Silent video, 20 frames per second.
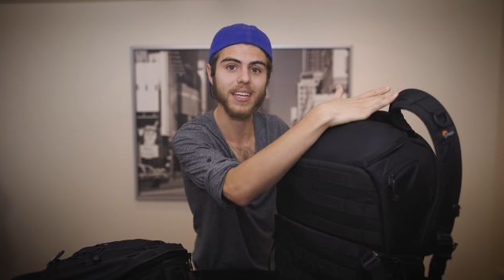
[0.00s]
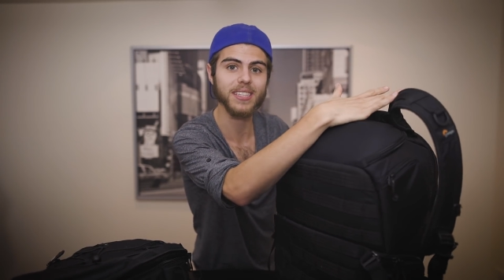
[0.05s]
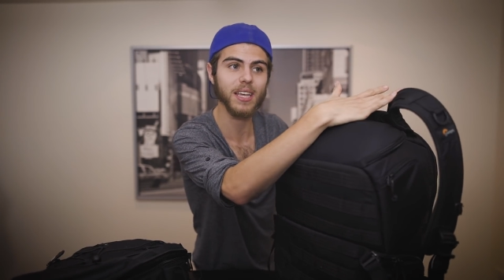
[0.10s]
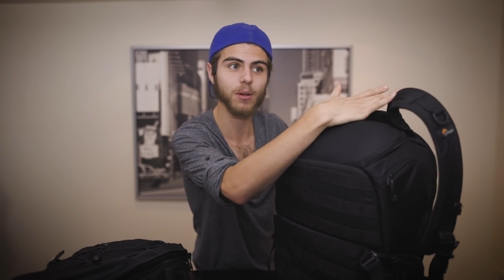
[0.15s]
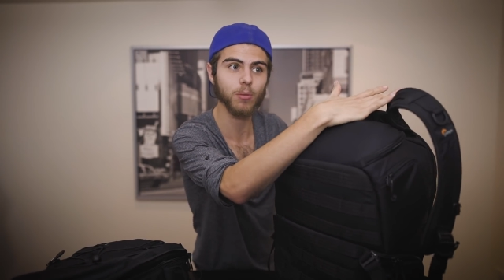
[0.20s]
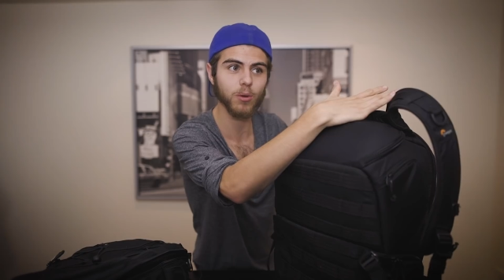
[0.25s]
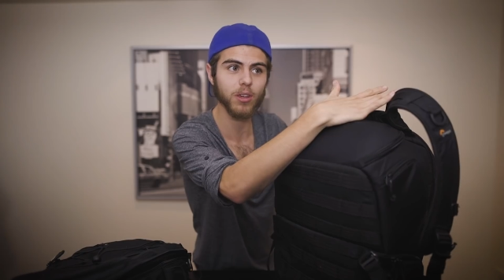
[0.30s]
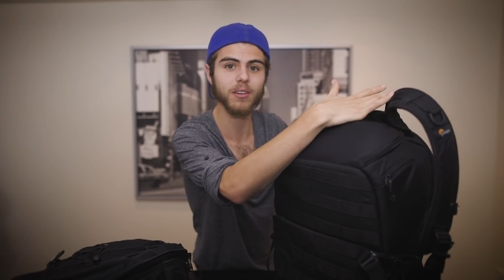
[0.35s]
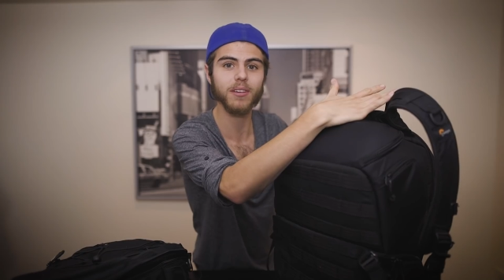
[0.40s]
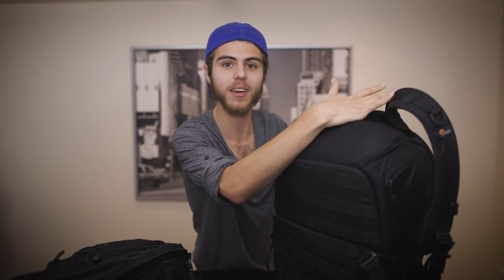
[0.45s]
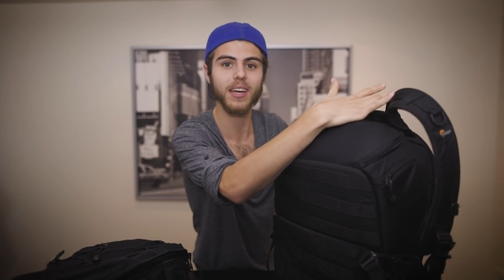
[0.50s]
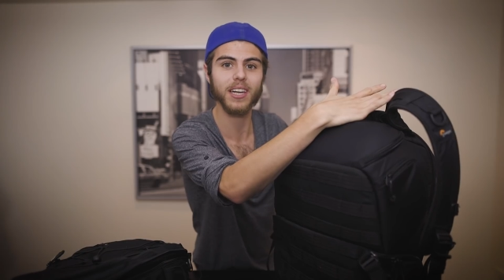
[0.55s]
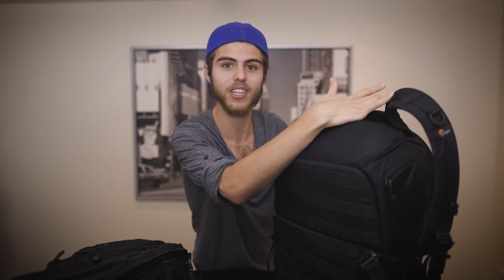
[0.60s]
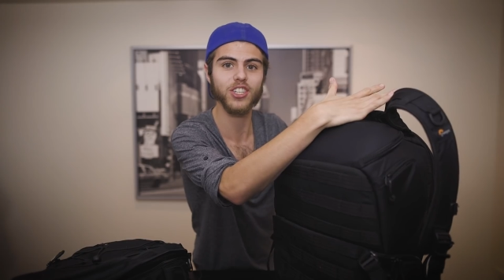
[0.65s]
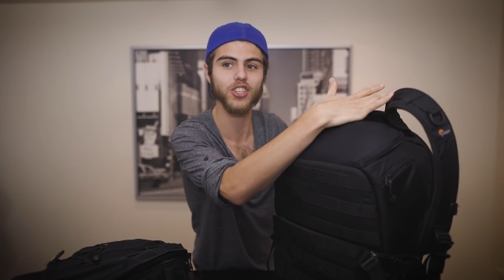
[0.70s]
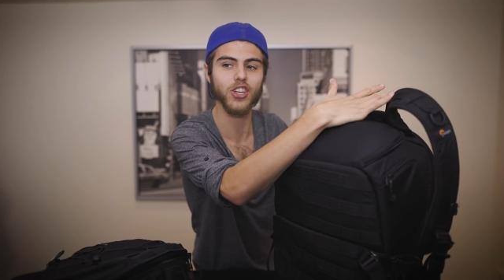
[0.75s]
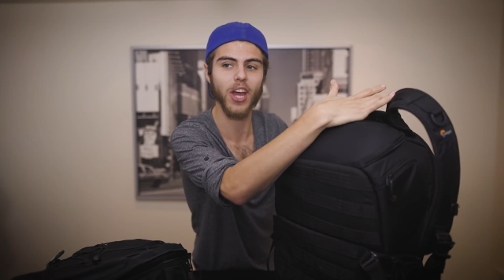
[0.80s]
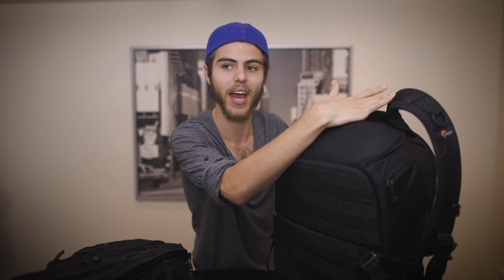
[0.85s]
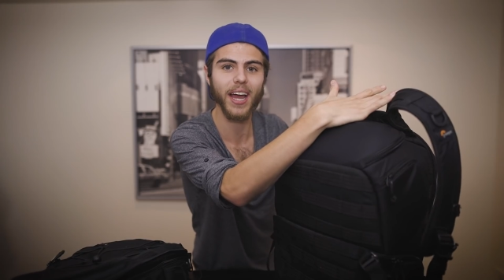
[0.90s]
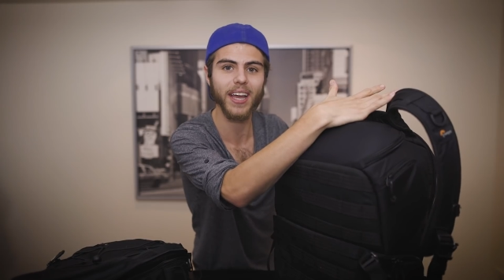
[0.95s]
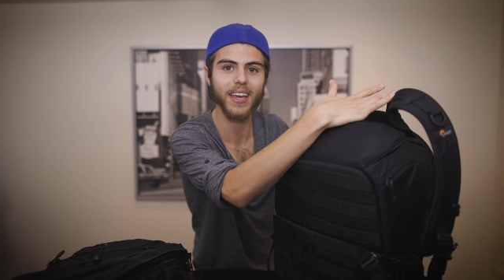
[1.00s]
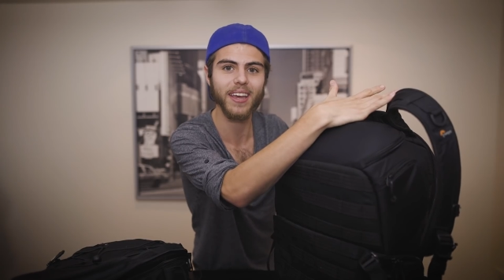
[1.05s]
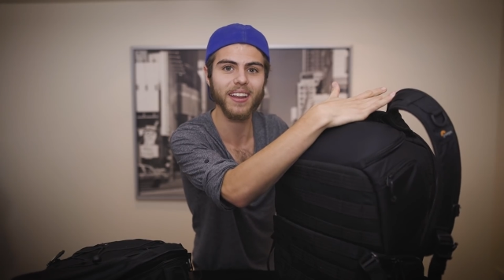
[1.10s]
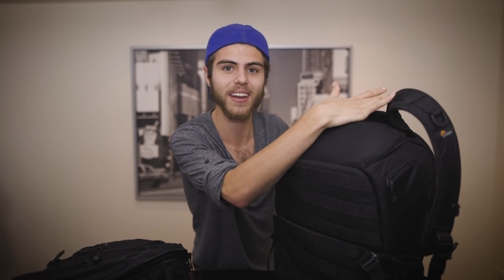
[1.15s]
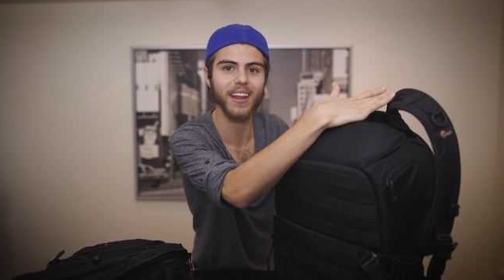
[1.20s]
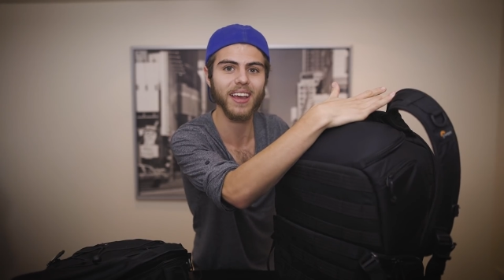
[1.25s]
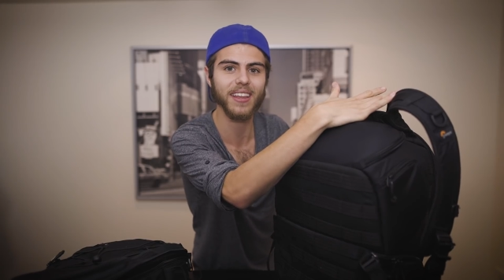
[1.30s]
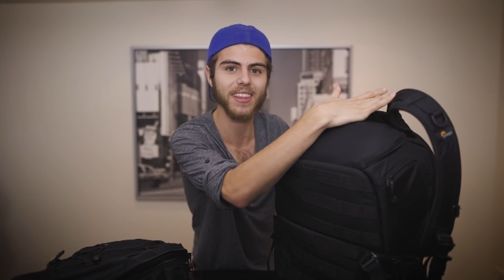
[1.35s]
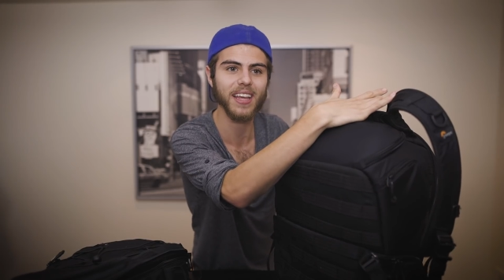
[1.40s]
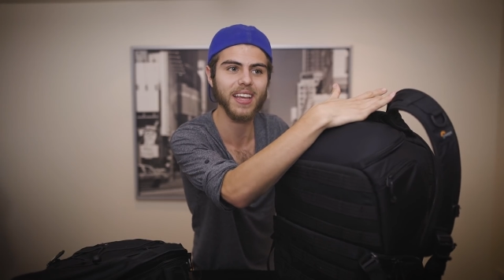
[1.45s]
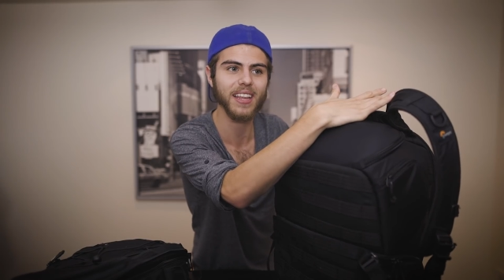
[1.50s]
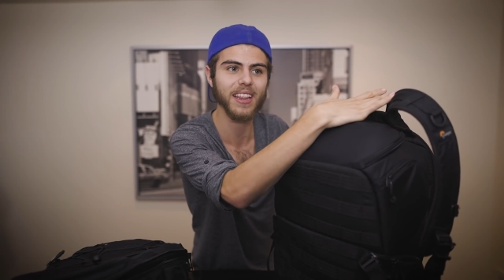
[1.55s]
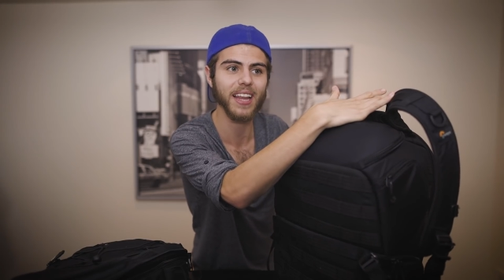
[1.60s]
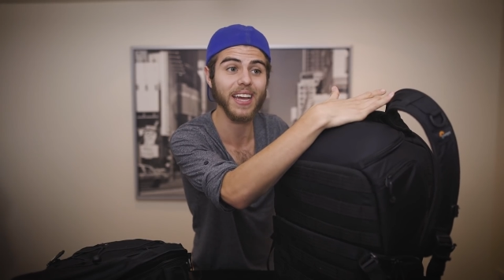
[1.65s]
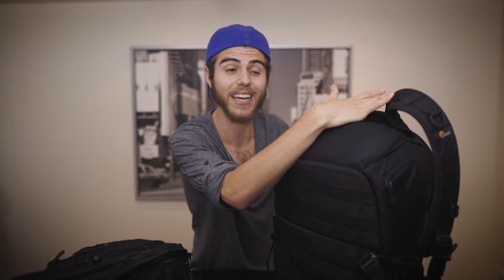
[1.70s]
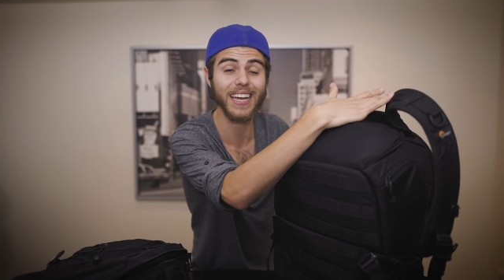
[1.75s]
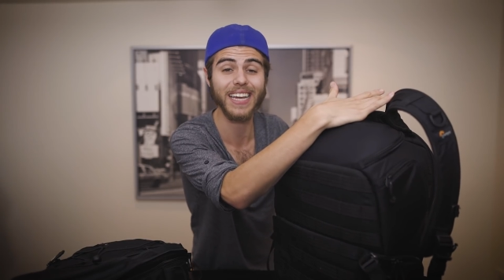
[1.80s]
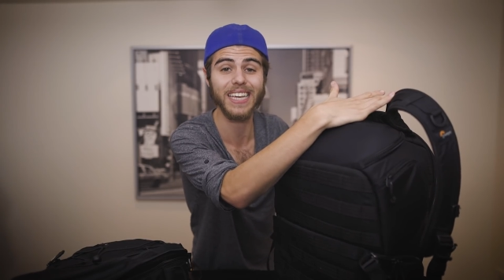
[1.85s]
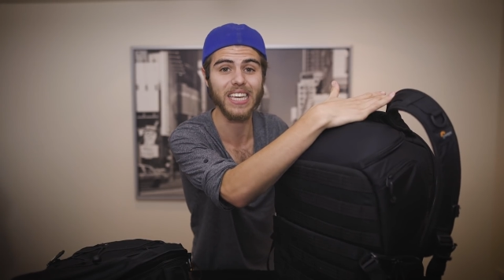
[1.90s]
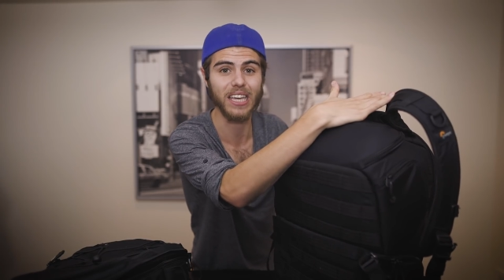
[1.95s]
It's like when you get a jacket and then
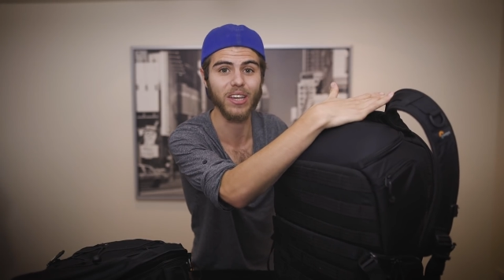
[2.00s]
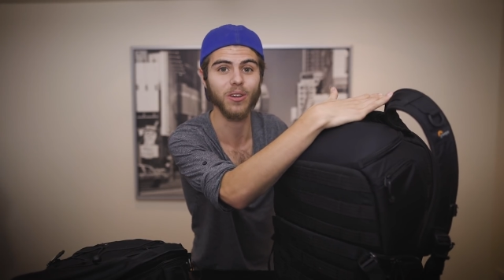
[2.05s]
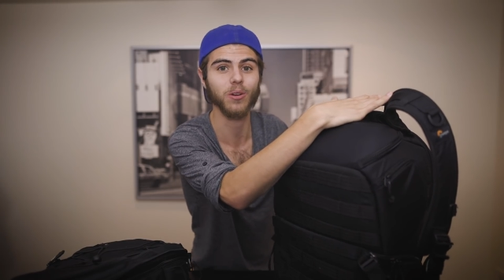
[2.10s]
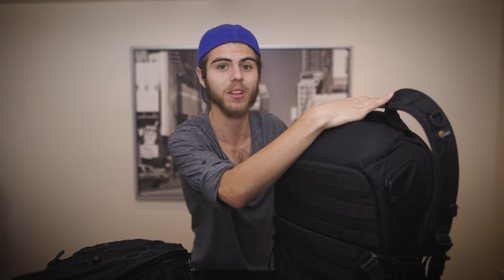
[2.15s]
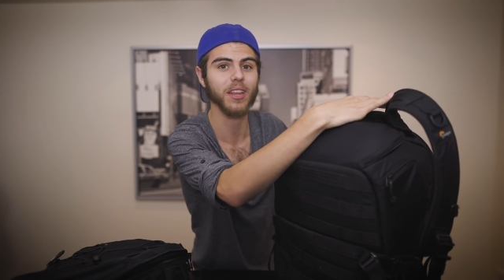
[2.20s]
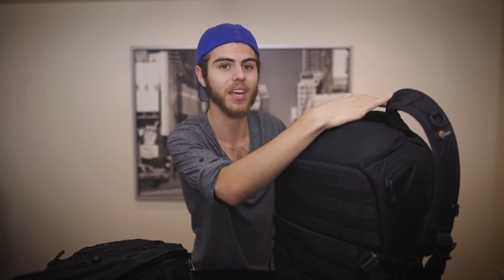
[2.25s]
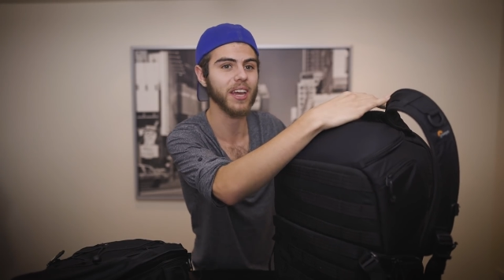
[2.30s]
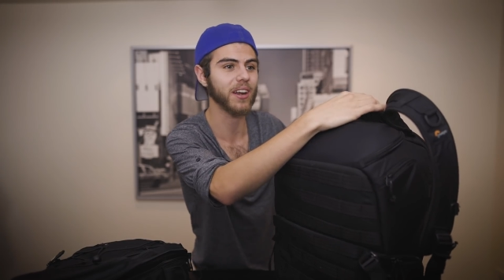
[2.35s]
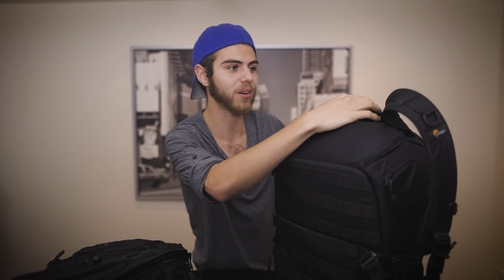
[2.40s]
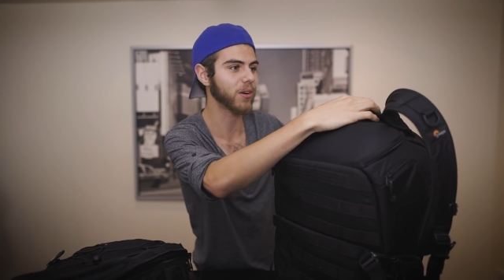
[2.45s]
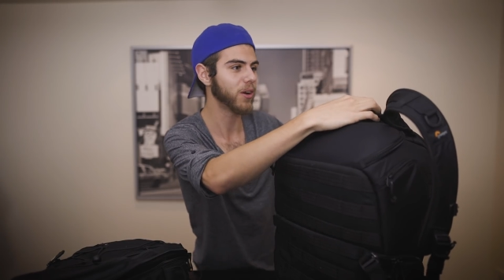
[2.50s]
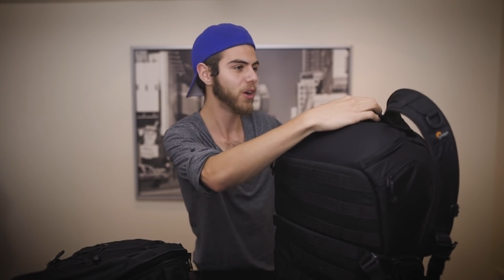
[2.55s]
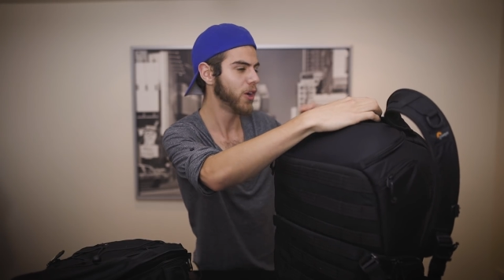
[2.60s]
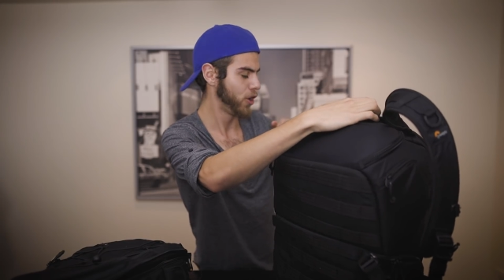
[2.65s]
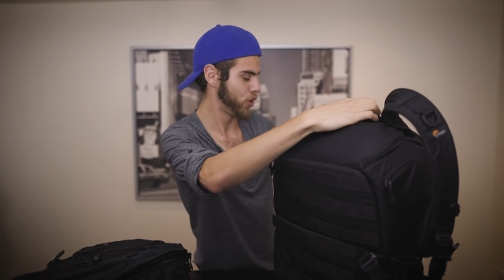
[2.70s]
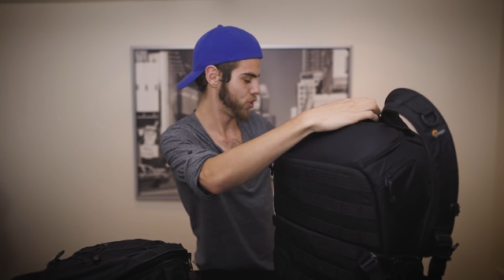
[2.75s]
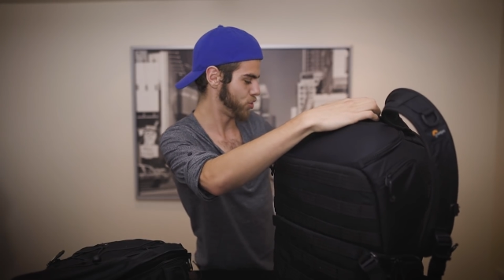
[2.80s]
like a year later,